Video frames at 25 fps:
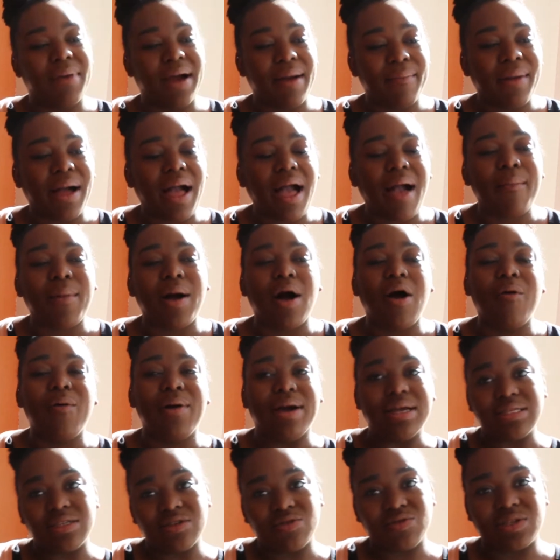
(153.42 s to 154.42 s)
My mom
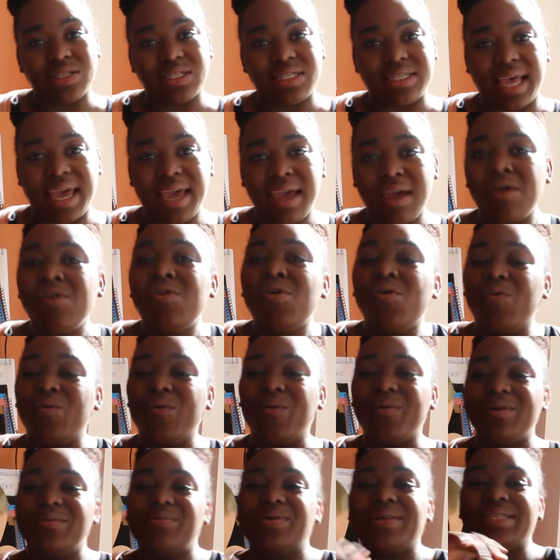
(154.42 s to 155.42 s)
always used to say
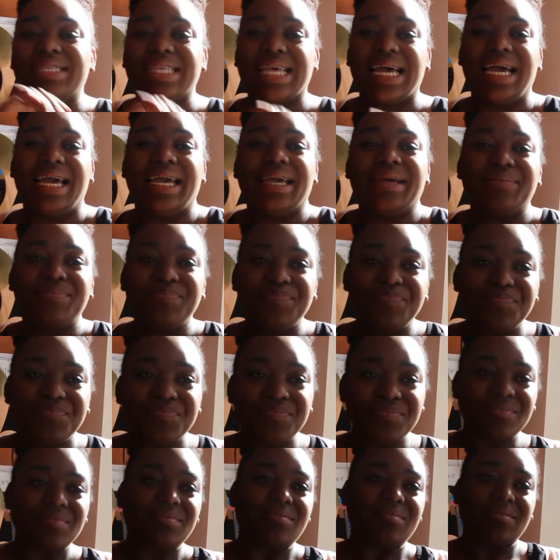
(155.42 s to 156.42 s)
when we was like
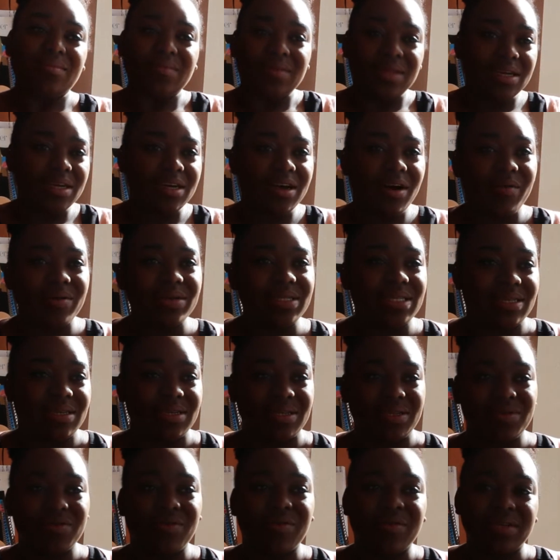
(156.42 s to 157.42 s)
going to the
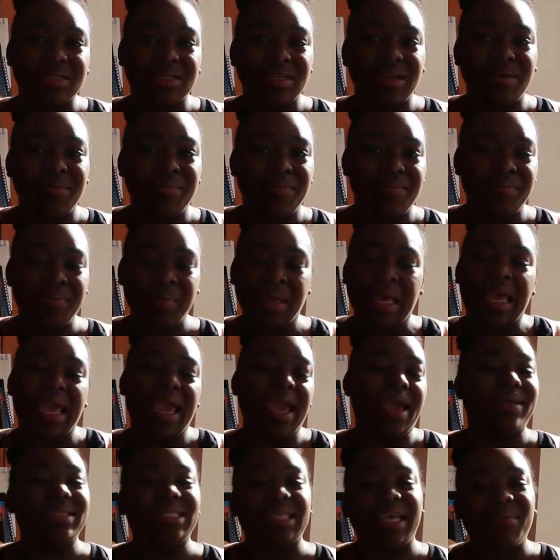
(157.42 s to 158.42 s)
store or something,
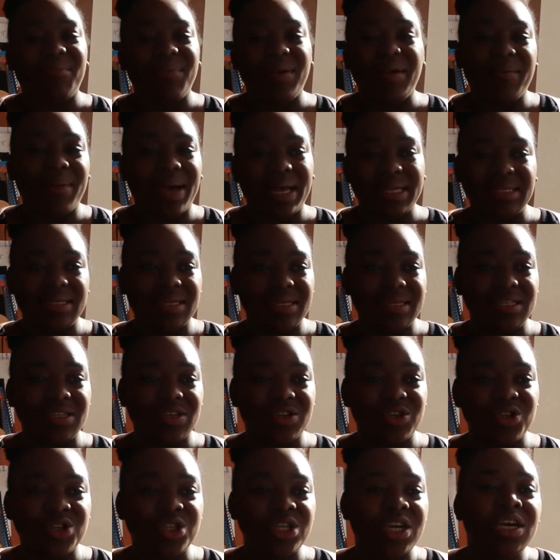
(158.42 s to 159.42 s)
it was like me and my
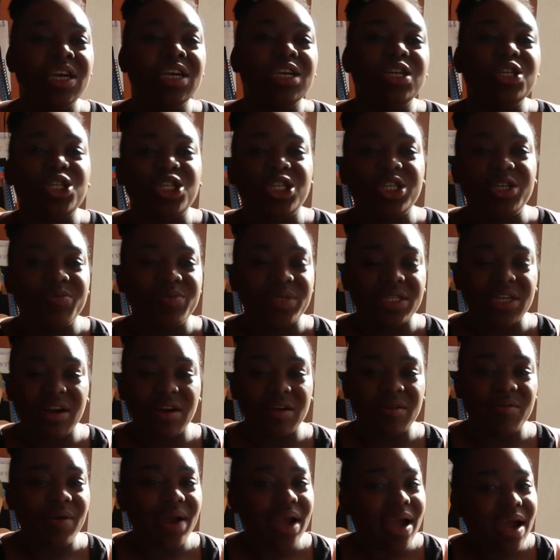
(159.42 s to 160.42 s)
sisters, she would
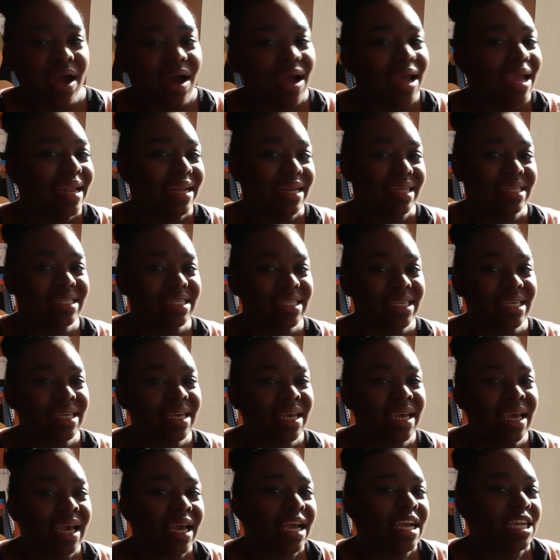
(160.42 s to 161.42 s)
turn around in the
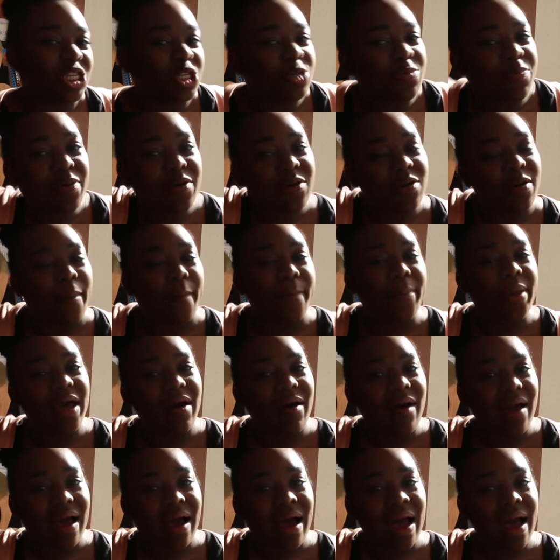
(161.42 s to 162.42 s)
seat and she pull a
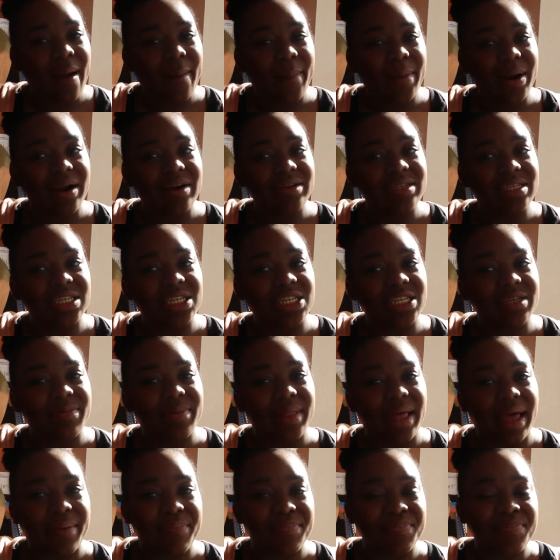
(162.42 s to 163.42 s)
belt out her purse and she'd be
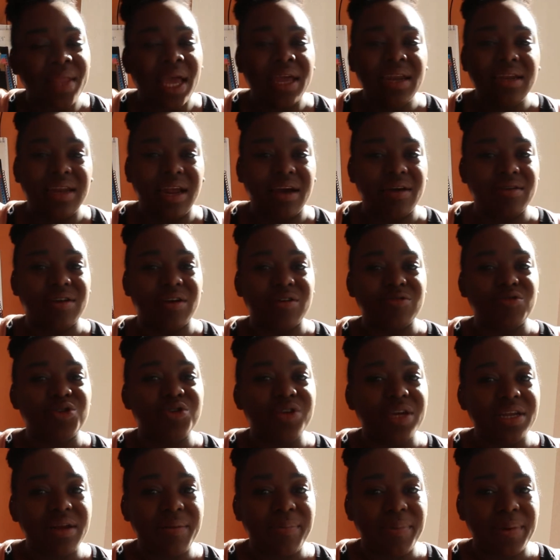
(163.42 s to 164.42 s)
like, no, don't you
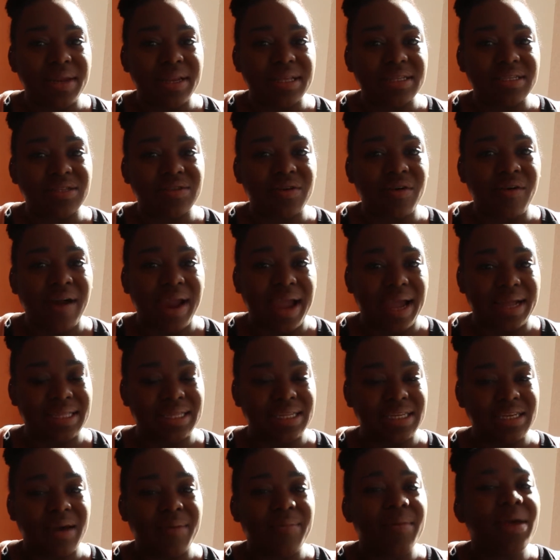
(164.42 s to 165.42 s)
get up in the store
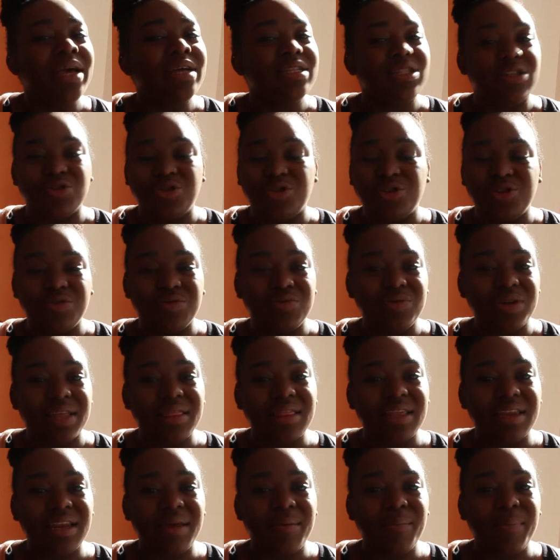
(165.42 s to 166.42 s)
acting up. Don't you do
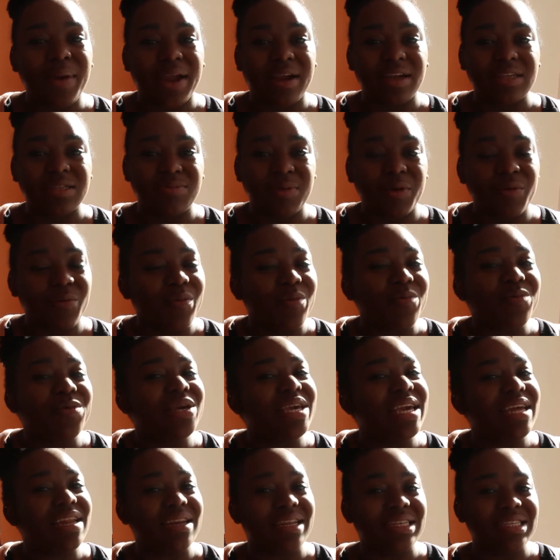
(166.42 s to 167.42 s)
nothing to embarrass me. When we
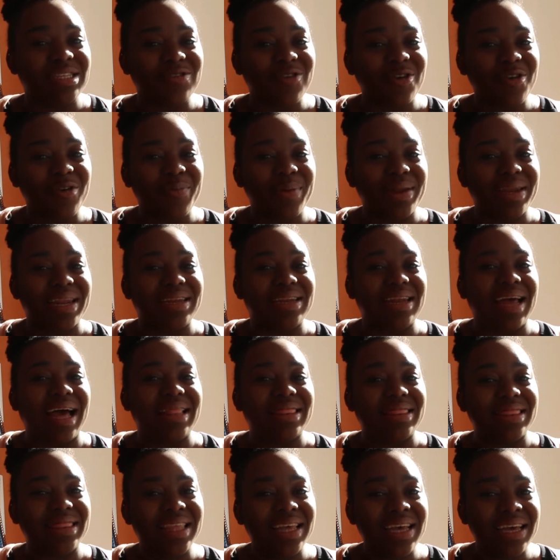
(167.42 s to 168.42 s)
get in the store, you better
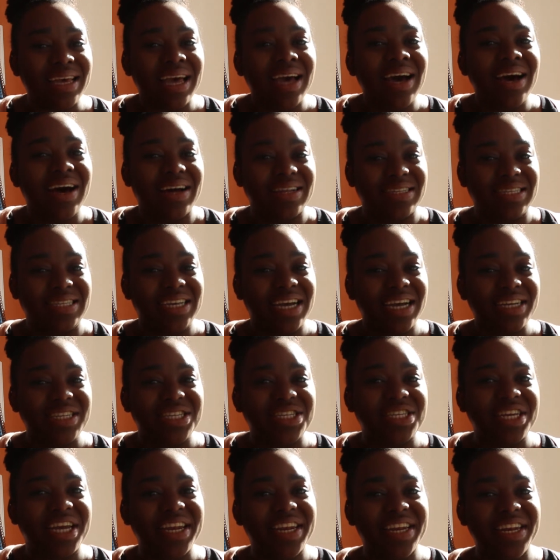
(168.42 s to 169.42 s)
not look or
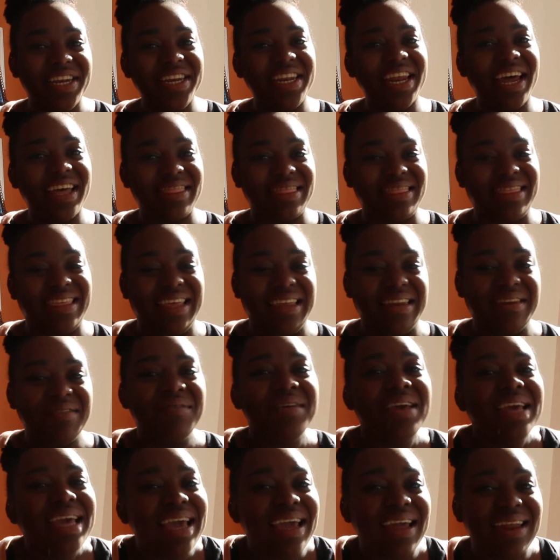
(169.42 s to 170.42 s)
touch
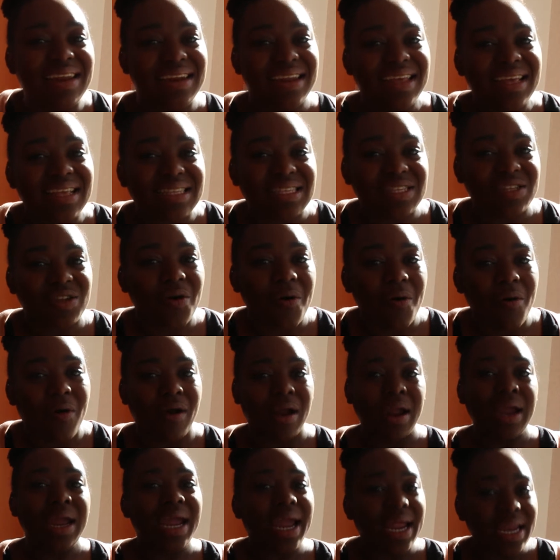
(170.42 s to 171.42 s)
nothing in this
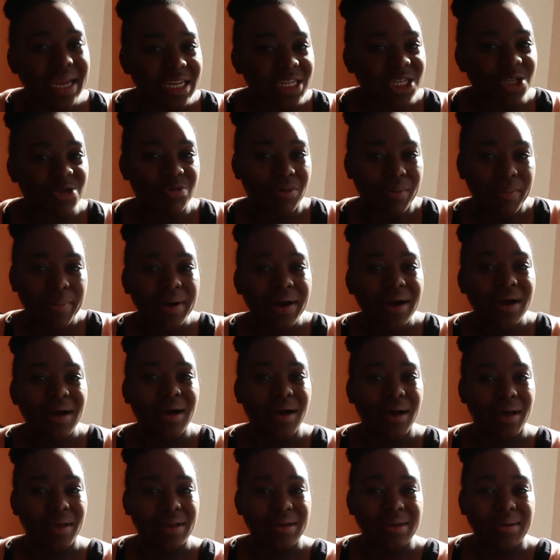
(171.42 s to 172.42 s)
store. And then she would
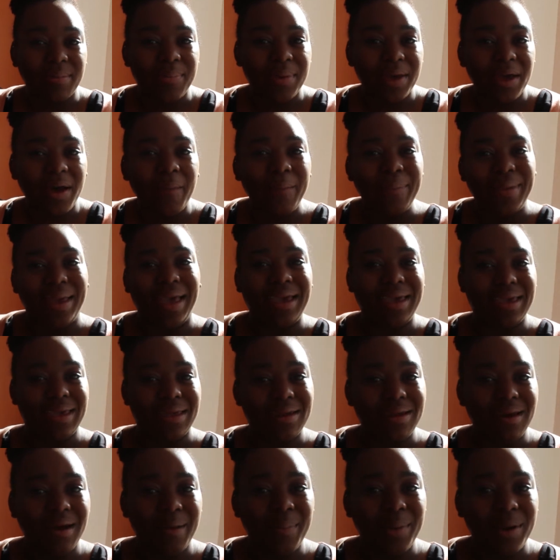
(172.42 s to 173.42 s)
put the belt back
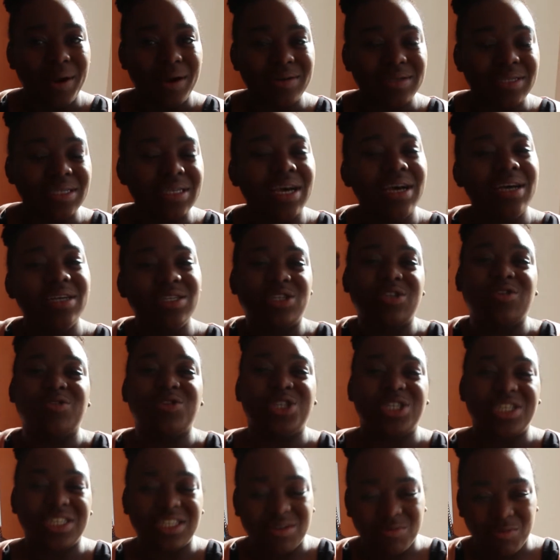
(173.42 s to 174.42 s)
in her purse. So
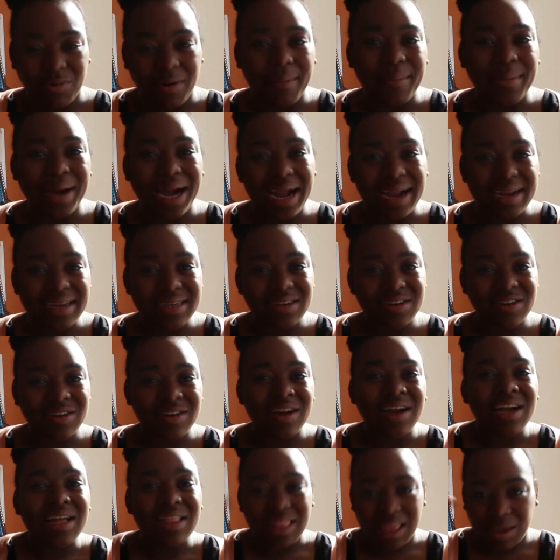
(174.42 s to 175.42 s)
it's just a
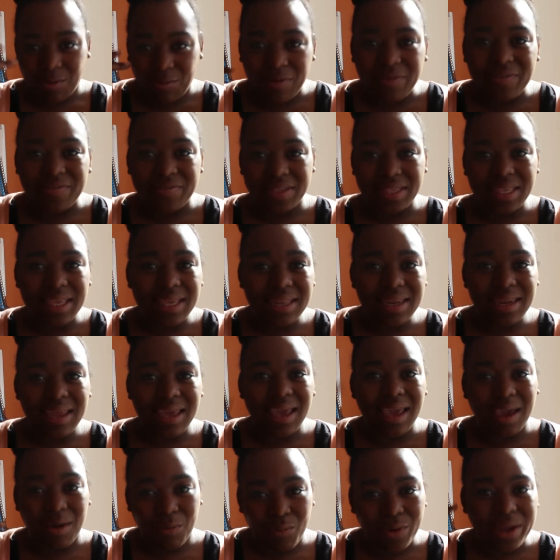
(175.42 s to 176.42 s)
reminder, like we've seen
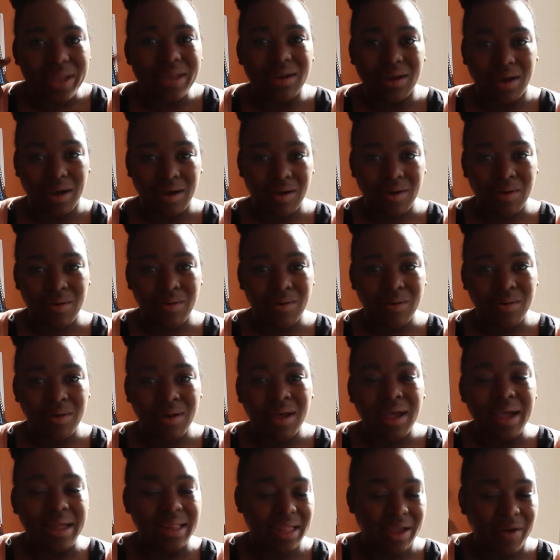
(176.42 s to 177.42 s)
it and we know
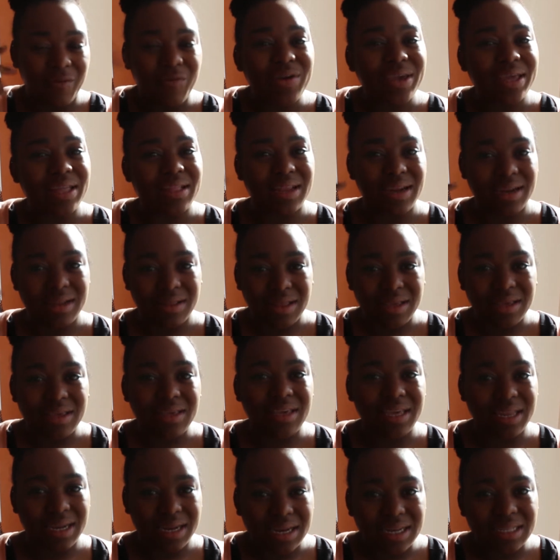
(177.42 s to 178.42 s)
that if we
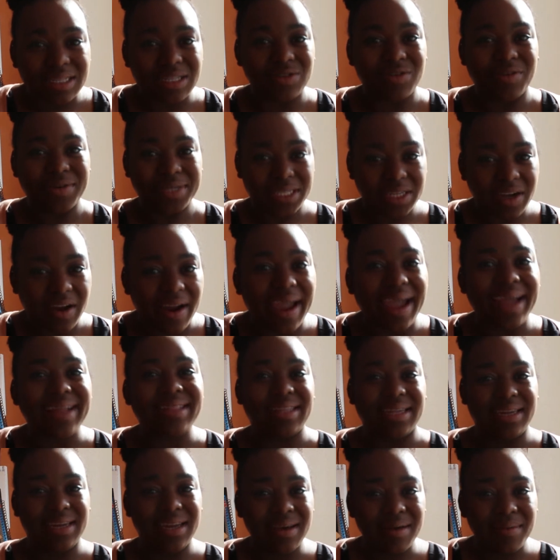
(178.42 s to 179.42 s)
get in the store and start
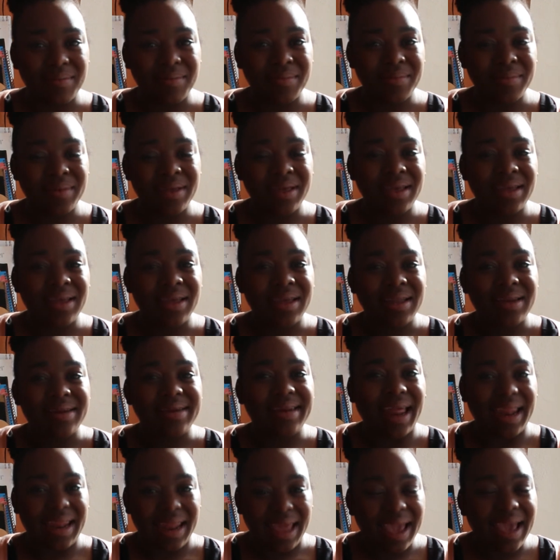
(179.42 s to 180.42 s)
acting up,
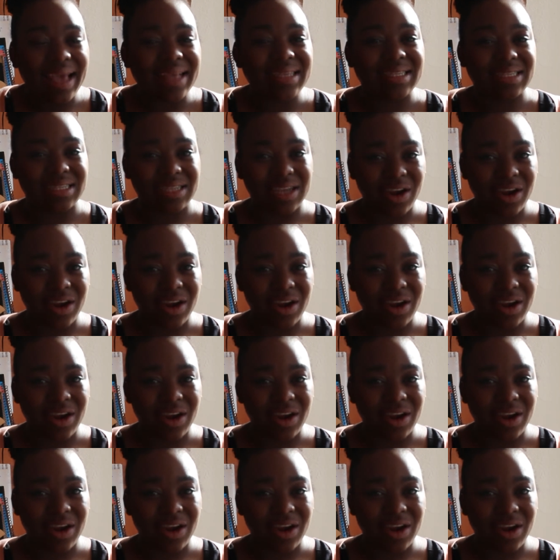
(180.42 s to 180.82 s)
that ass is